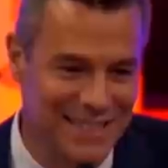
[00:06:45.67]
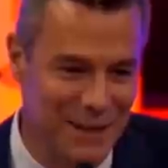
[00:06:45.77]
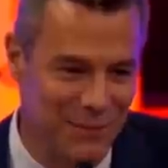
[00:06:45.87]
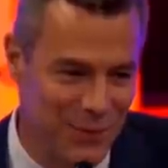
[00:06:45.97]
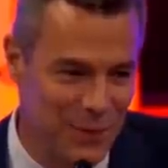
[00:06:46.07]

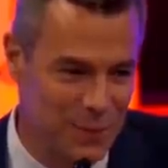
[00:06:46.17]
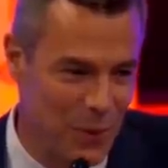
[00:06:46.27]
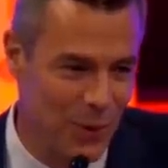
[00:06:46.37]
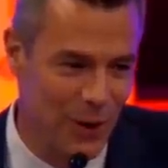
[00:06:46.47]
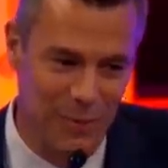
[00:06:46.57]
step for this
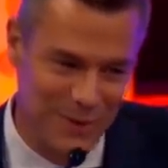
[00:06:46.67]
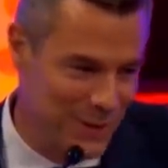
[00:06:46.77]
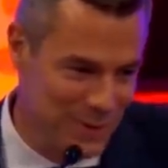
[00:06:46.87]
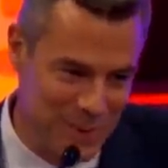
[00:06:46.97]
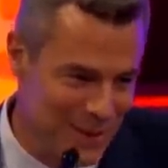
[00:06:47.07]
program? It's
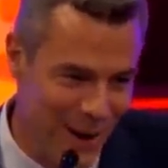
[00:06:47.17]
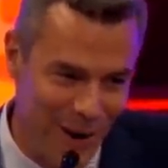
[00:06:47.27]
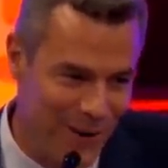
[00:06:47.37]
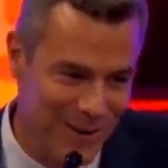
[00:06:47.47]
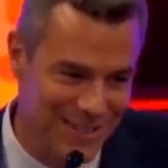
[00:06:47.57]
going to be the
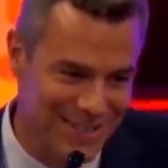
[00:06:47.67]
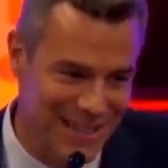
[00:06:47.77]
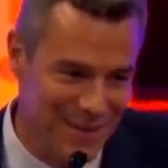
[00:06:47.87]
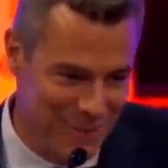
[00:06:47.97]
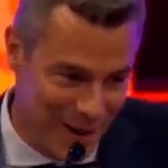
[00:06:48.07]
hardest
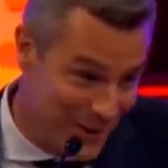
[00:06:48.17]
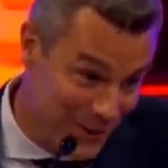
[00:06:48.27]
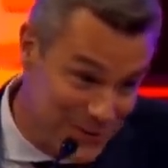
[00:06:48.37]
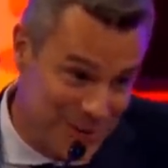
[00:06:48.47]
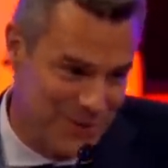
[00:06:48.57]
step. And I don't
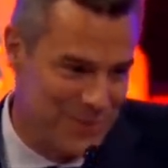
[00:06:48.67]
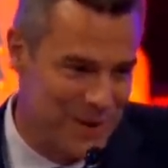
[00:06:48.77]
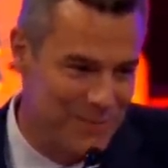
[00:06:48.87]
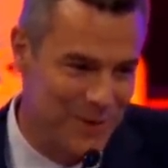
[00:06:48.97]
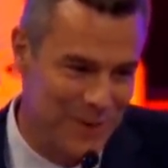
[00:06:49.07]
know if you can
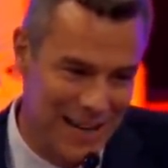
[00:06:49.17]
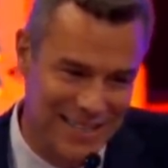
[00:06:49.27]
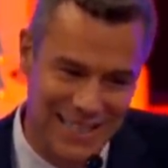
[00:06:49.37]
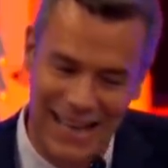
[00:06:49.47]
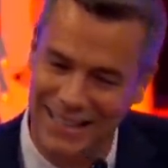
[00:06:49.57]
remember, but I
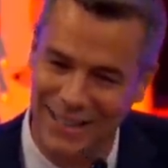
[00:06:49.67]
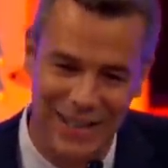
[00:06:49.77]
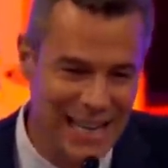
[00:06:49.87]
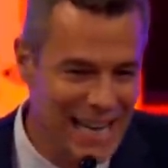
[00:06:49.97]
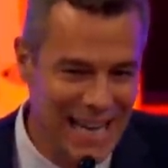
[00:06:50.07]
sat there
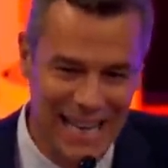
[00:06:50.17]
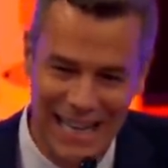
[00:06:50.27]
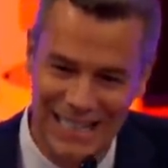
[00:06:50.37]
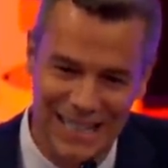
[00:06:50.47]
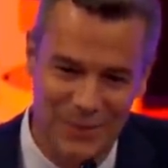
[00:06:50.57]
and
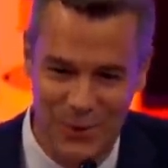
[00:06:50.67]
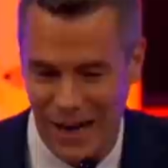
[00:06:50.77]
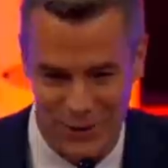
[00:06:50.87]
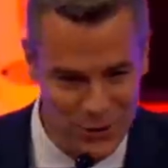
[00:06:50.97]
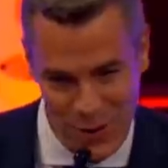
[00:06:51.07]
I said, We're
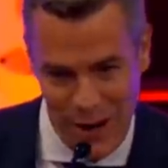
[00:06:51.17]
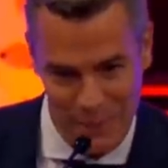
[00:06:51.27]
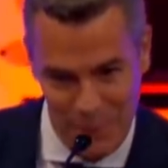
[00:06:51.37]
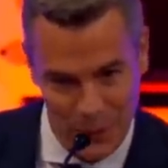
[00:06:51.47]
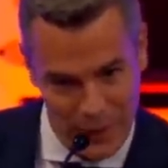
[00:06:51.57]
not just trying
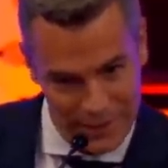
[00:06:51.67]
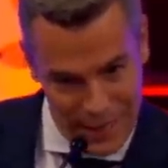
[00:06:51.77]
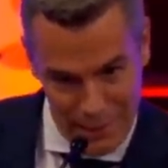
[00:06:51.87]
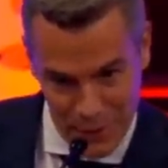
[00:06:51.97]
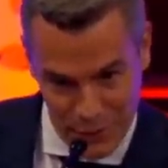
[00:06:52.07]
to build on
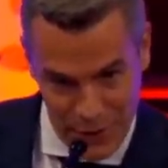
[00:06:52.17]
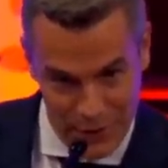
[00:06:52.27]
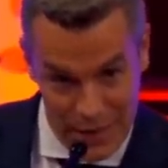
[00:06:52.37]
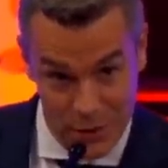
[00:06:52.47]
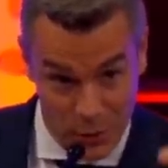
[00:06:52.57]
top of the
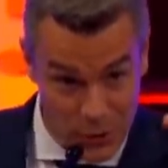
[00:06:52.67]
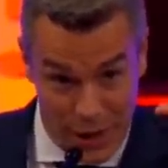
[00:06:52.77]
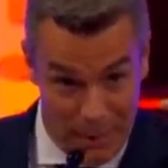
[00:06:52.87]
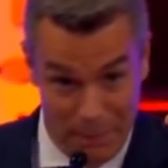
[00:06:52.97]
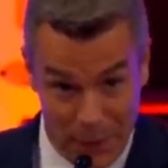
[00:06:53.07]
foundation, we're
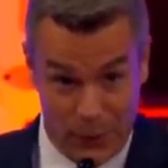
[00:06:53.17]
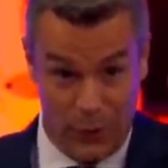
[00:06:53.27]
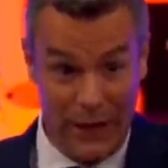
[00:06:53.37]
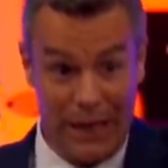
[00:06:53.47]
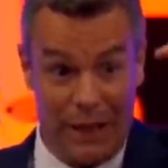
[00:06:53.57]
trying to build
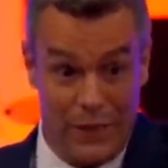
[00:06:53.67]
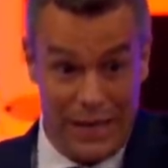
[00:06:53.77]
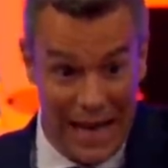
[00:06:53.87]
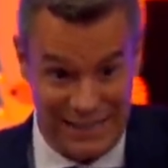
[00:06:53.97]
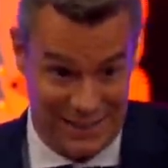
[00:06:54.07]
the
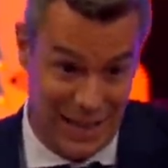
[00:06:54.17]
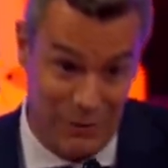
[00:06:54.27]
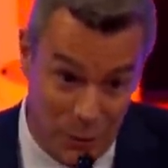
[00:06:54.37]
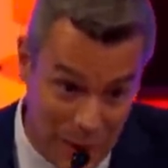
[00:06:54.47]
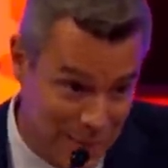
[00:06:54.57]
next
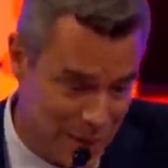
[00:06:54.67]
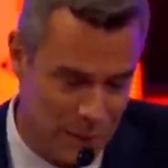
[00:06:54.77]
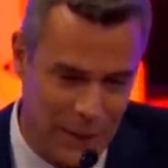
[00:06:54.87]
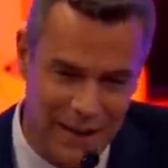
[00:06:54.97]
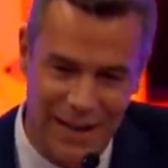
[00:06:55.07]
level, maybe the
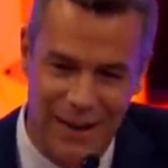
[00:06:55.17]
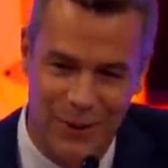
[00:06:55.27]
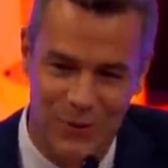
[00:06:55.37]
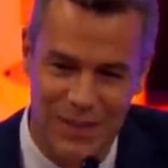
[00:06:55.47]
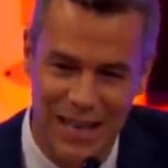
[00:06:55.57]

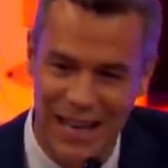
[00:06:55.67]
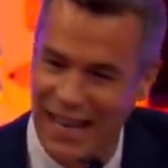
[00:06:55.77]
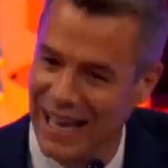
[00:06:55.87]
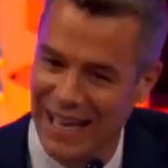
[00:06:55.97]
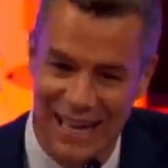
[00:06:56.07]
penthouse.
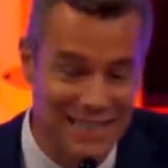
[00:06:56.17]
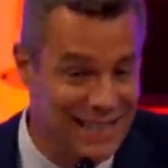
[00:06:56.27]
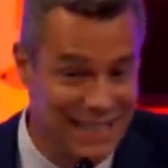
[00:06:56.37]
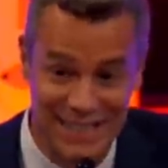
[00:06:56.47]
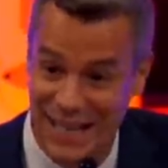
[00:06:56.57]
And I
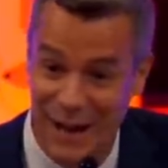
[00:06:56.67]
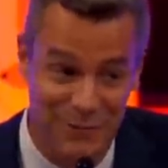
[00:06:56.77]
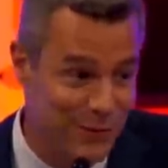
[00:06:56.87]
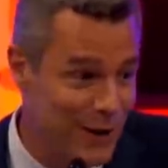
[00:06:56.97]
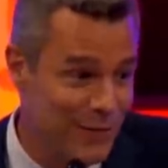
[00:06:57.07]
said, It's
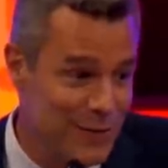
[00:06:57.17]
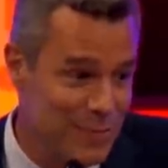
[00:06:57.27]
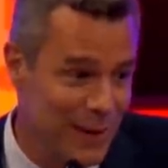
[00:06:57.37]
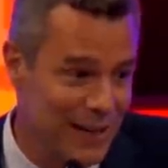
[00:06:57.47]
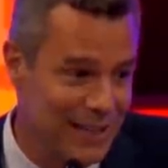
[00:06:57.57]
not for
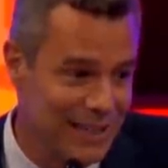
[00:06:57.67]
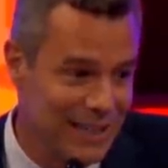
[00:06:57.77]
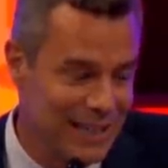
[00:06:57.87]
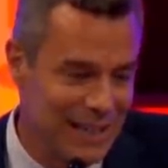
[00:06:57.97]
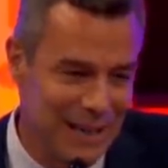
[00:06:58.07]
everybody.
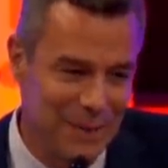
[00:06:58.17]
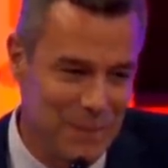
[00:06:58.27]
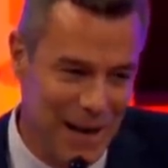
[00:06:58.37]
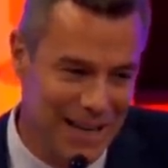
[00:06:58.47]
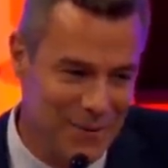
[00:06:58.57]
Um,
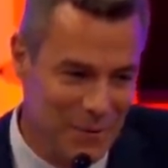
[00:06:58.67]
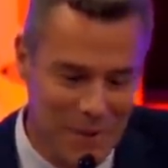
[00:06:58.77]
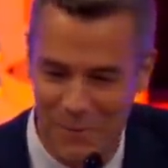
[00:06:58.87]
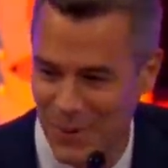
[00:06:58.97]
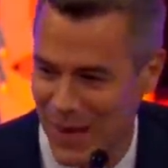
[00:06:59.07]
but I can
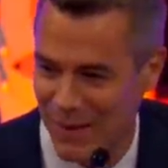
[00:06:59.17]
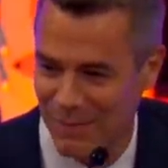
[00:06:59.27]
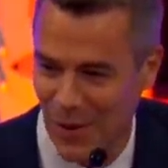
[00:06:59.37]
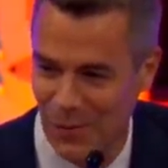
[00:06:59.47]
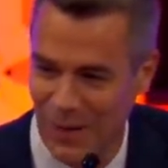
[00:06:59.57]
remember
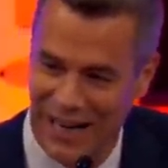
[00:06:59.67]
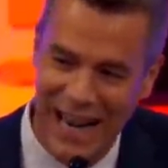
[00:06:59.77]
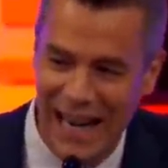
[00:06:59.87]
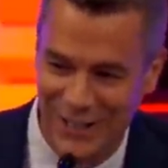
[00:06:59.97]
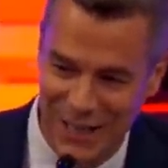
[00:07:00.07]
that moment. And
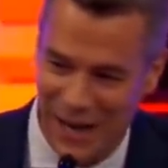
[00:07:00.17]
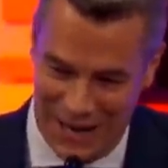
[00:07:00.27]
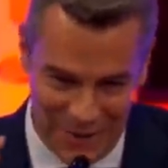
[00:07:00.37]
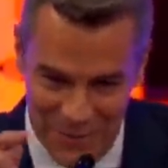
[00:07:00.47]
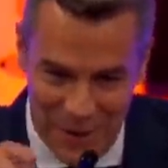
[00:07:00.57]
actually, I,
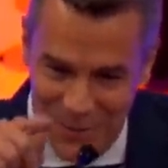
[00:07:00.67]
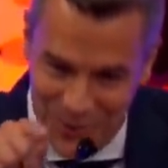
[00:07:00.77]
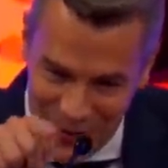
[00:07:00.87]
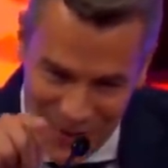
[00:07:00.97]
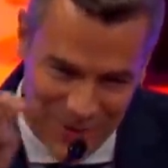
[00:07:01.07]
I remember
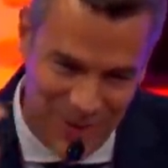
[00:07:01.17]
one of the